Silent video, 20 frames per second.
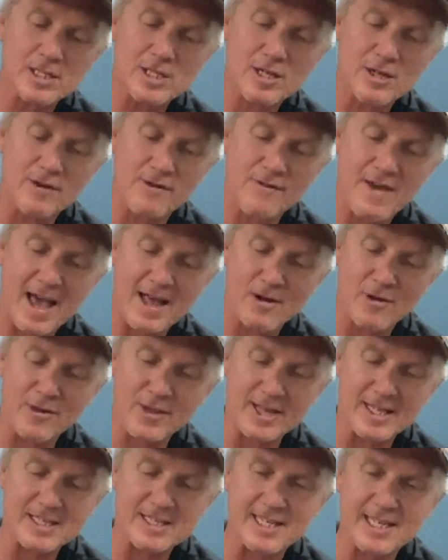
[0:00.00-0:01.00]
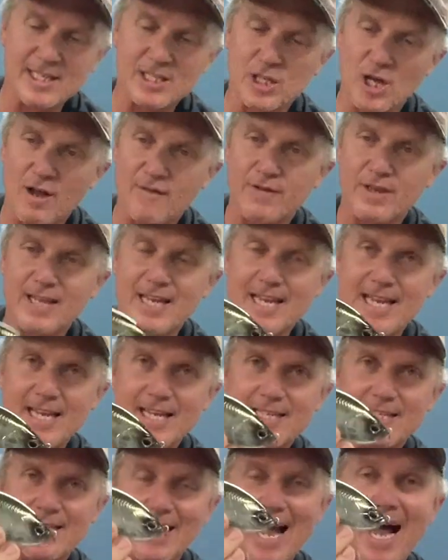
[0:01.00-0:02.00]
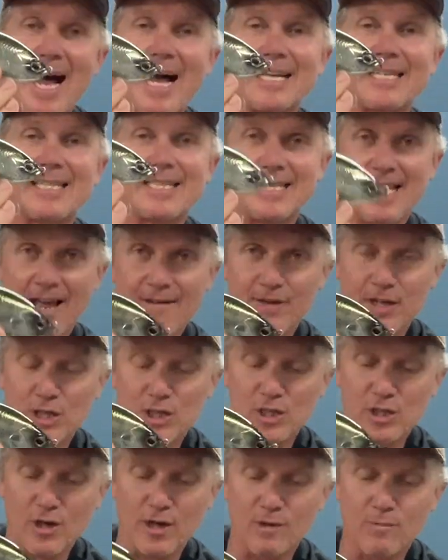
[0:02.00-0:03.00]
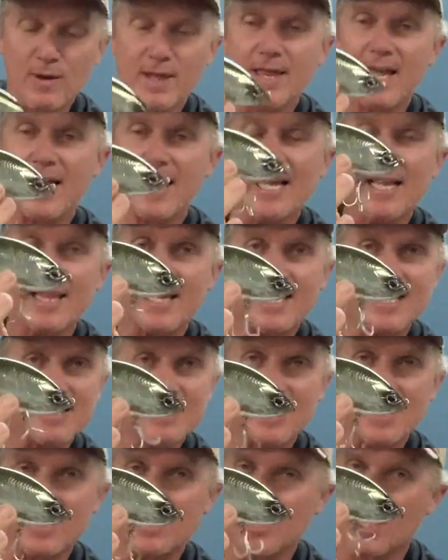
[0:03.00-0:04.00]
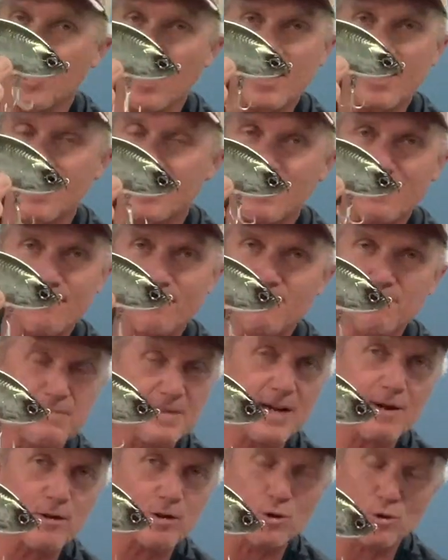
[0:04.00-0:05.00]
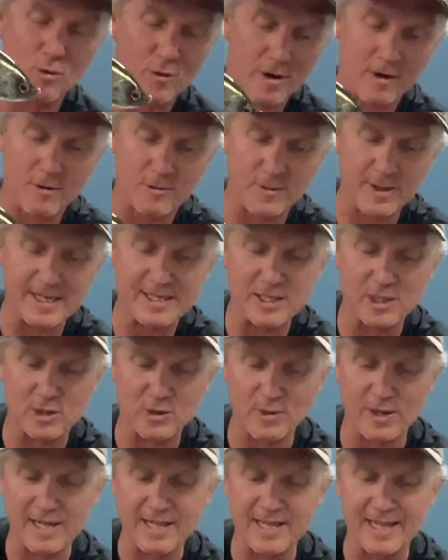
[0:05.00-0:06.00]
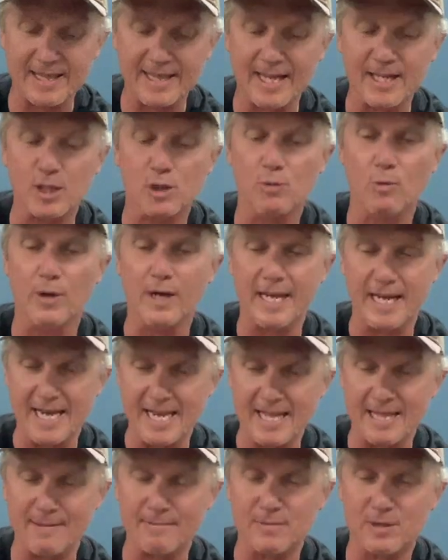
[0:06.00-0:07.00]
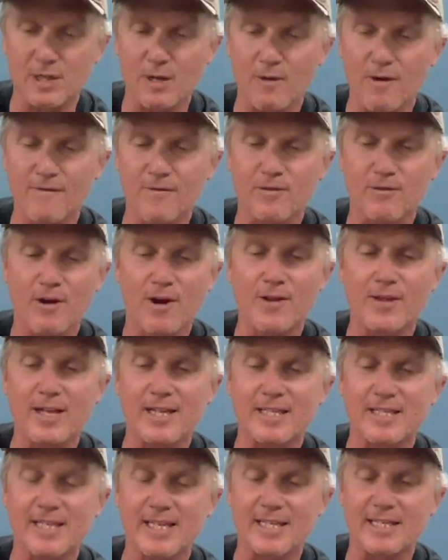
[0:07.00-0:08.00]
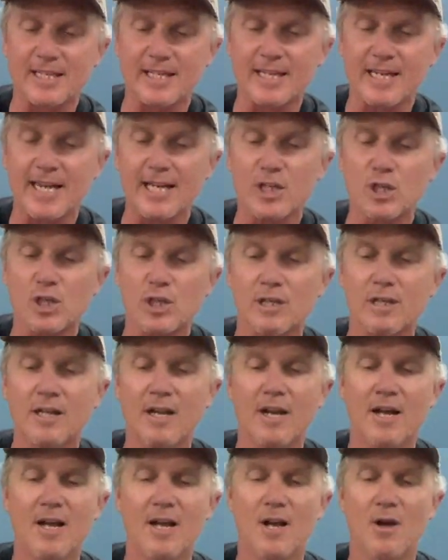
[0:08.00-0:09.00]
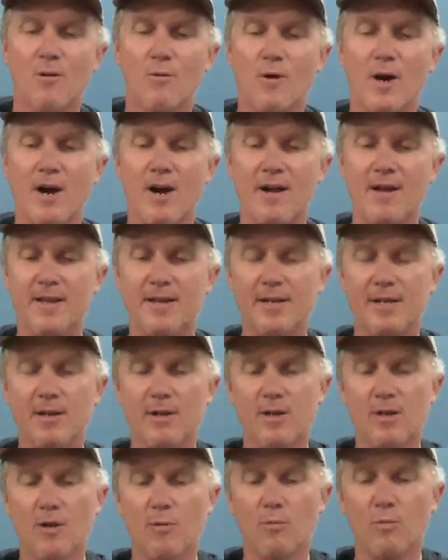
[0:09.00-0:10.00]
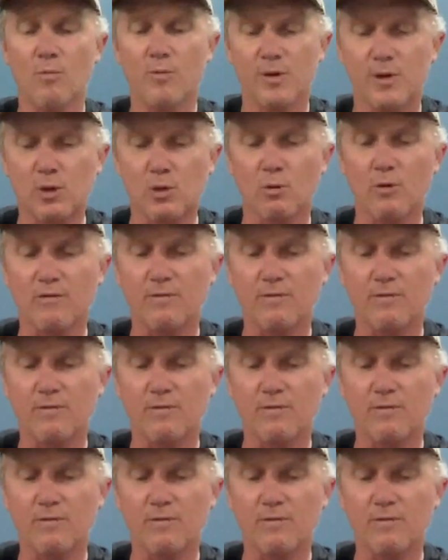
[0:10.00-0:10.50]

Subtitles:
that I've had on these things over the years are savage. Like when they eat these things, they don't eat them territorial reasons or anything. They just want to eat them. So I've thrown these things at Kinchin where you sort of